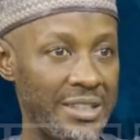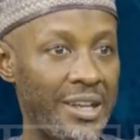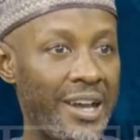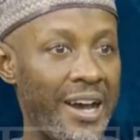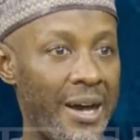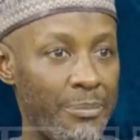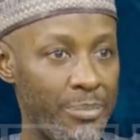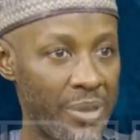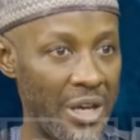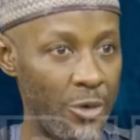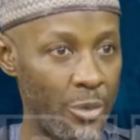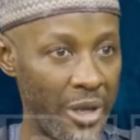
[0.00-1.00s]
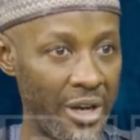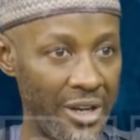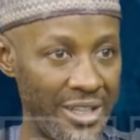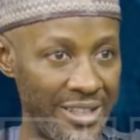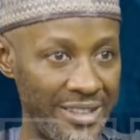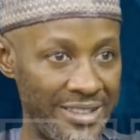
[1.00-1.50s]
the gap that will be that
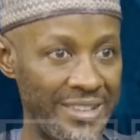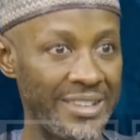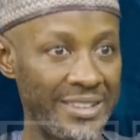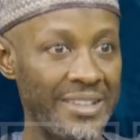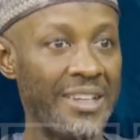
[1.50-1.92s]
created, created